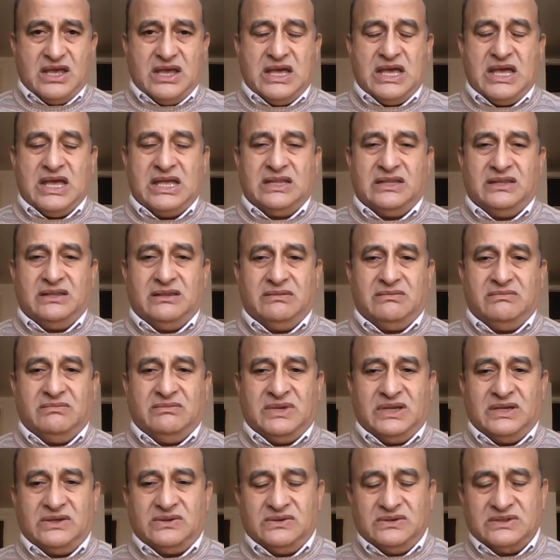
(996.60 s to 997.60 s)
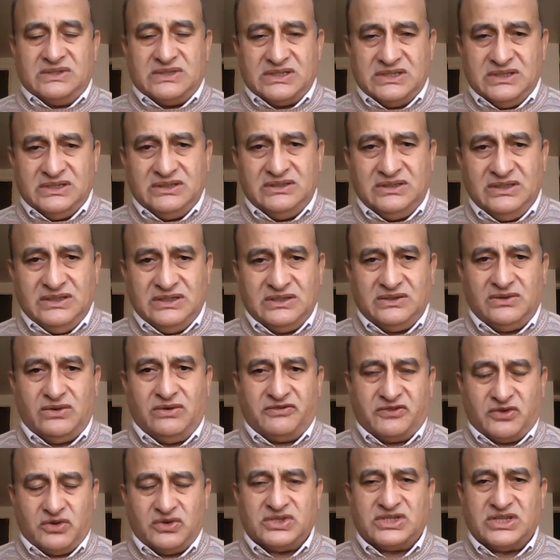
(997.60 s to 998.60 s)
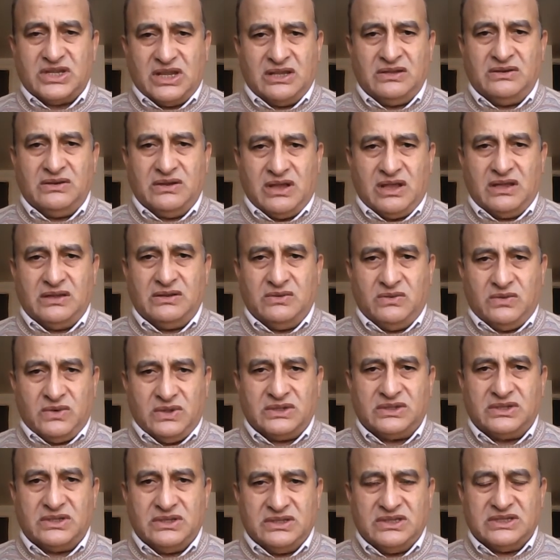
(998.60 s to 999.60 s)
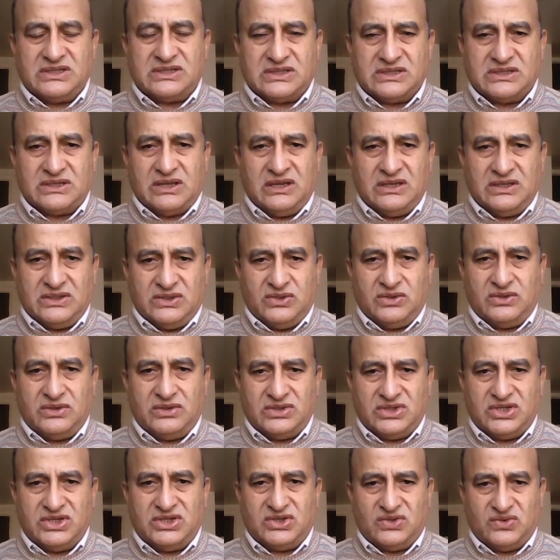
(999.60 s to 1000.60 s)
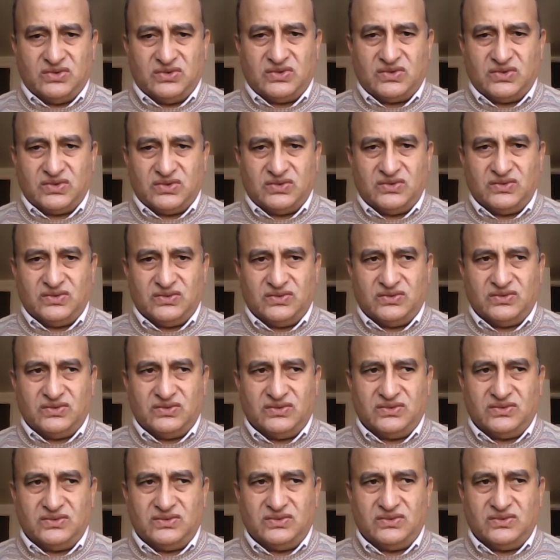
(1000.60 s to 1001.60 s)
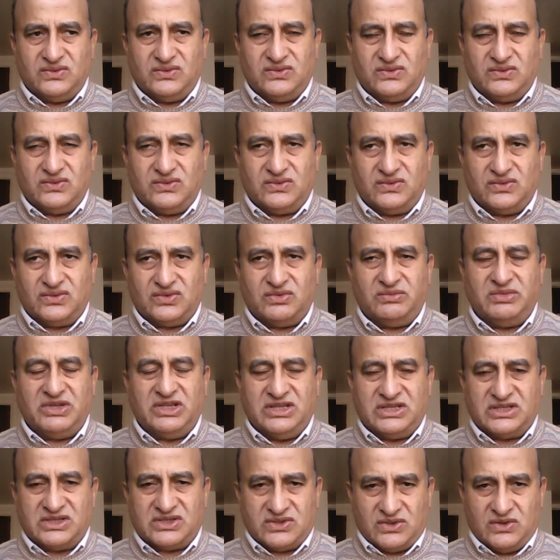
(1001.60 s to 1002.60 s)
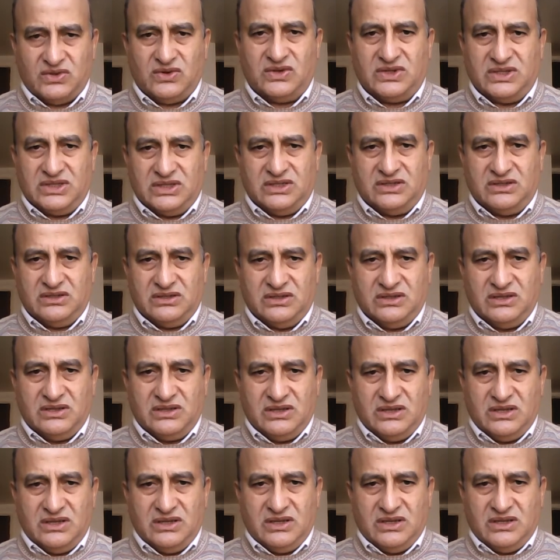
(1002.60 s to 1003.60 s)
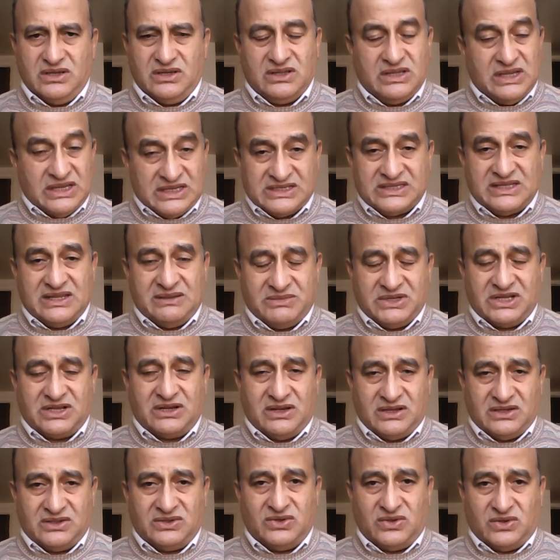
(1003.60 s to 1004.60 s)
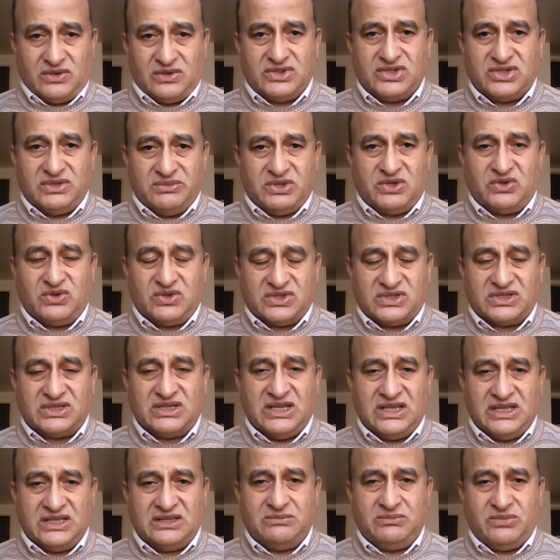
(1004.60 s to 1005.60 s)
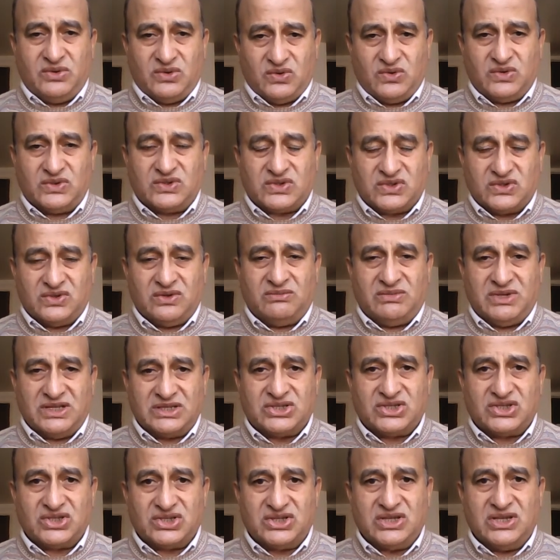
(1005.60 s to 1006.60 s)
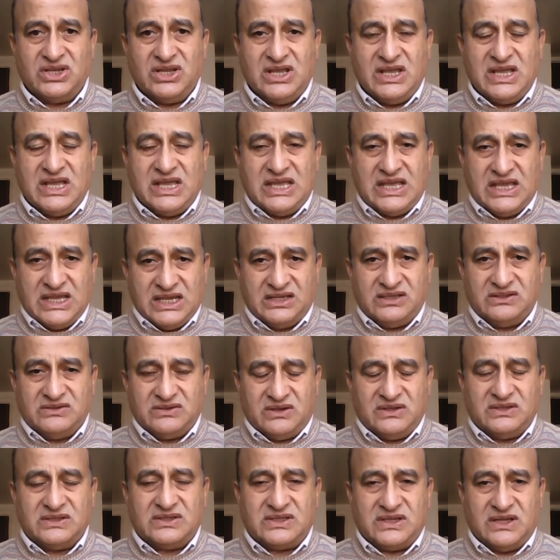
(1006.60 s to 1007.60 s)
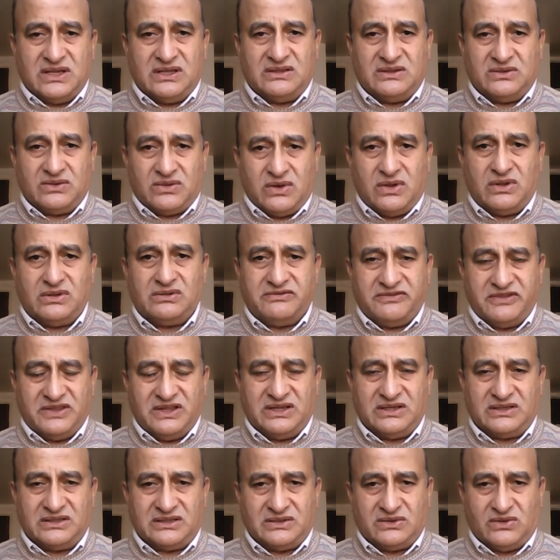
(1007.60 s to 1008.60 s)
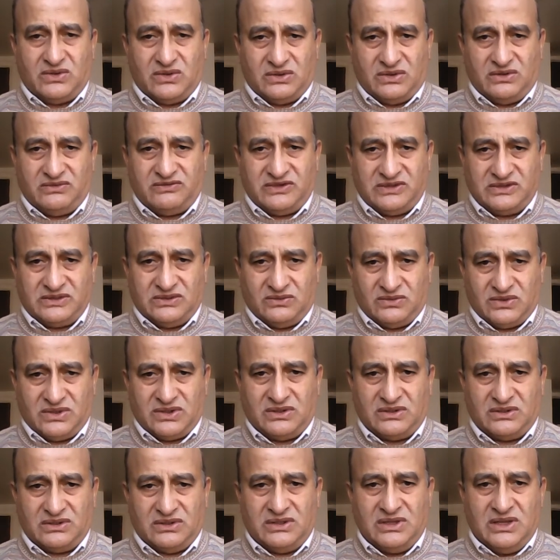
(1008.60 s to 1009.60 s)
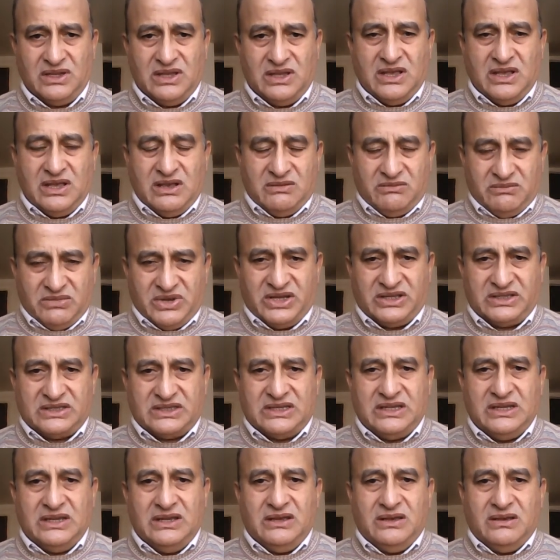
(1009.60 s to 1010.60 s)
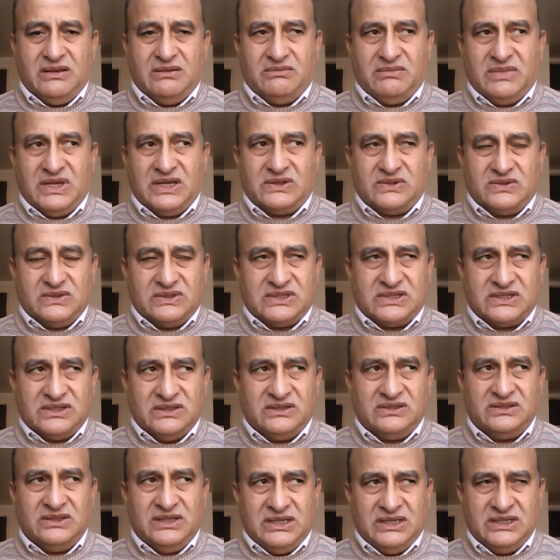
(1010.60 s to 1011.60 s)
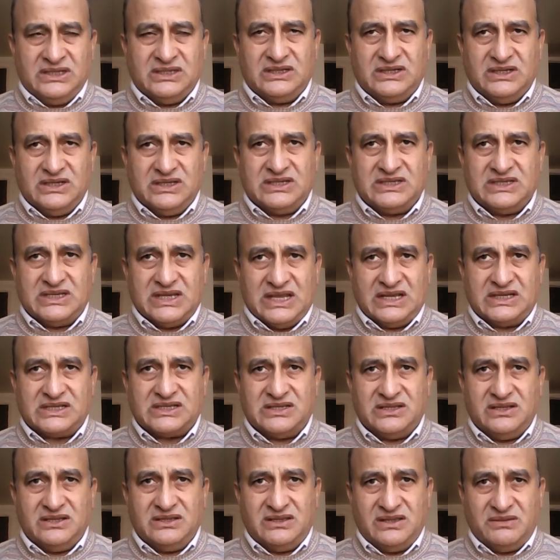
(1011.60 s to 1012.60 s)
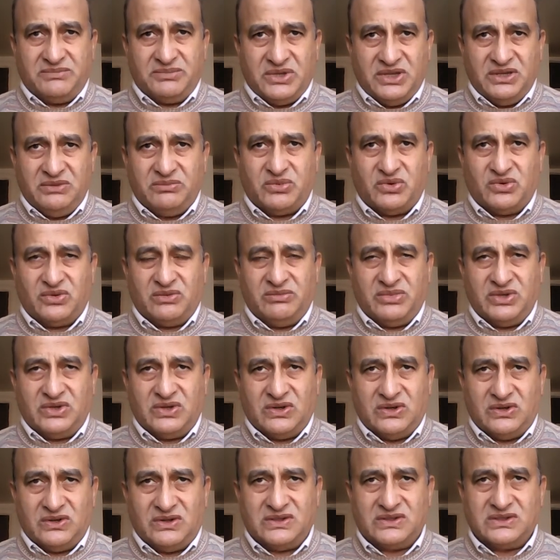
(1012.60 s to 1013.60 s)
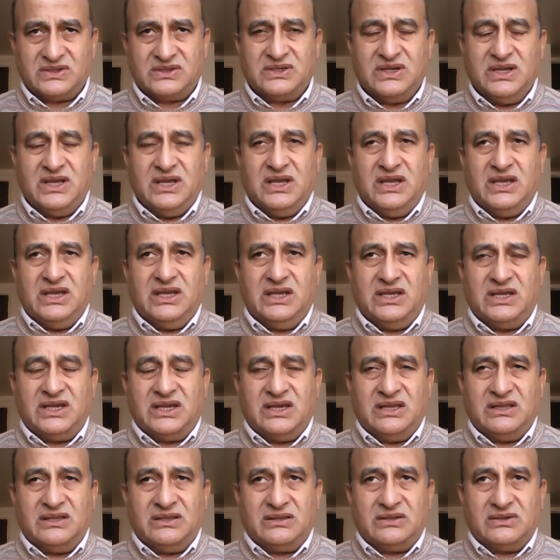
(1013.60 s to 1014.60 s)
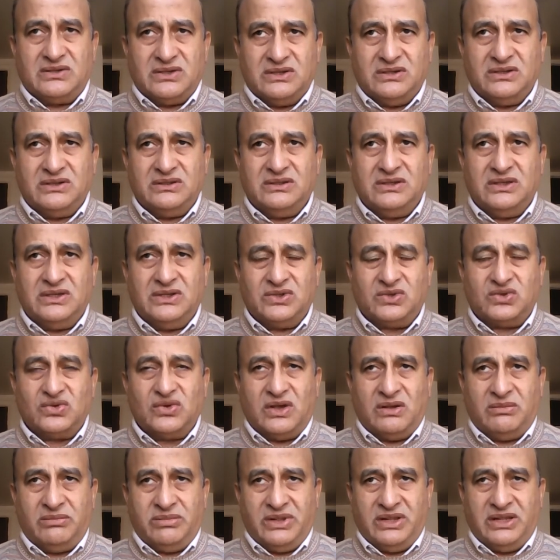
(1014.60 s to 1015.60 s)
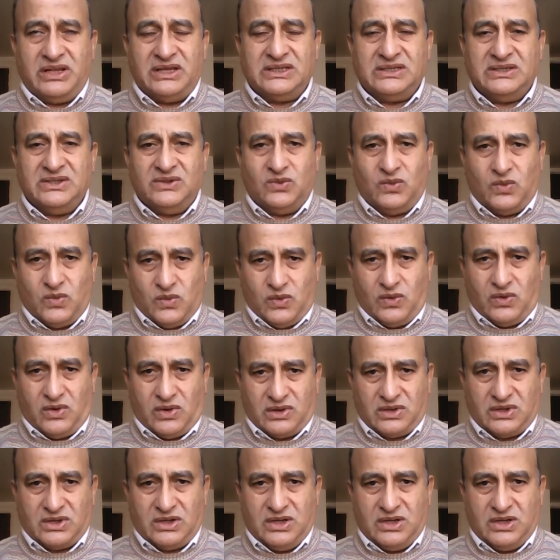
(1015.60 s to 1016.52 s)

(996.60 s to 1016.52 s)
And my concern here, of course, I want this ideology to be destroyed, the Islamic ideology, because it brought so much ignorance and conflict all over the world. But my concern here is actually the people, because it can turn into a bloody war.